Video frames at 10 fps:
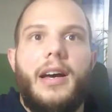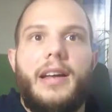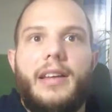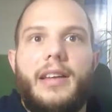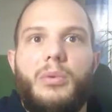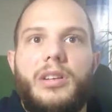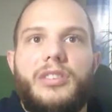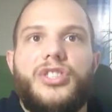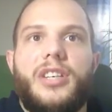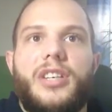and I will
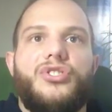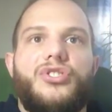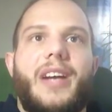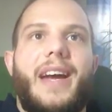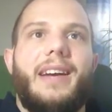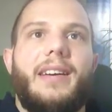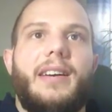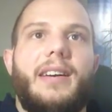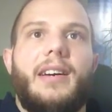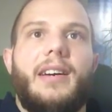just check
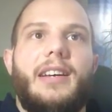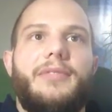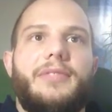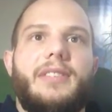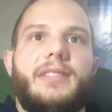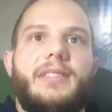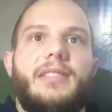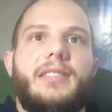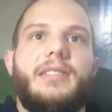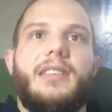if this
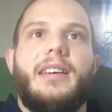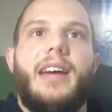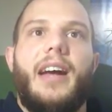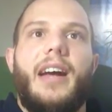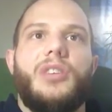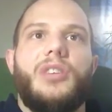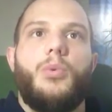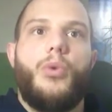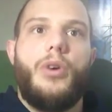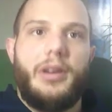is actually
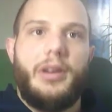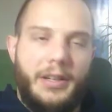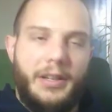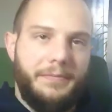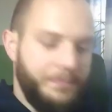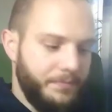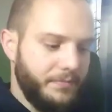working.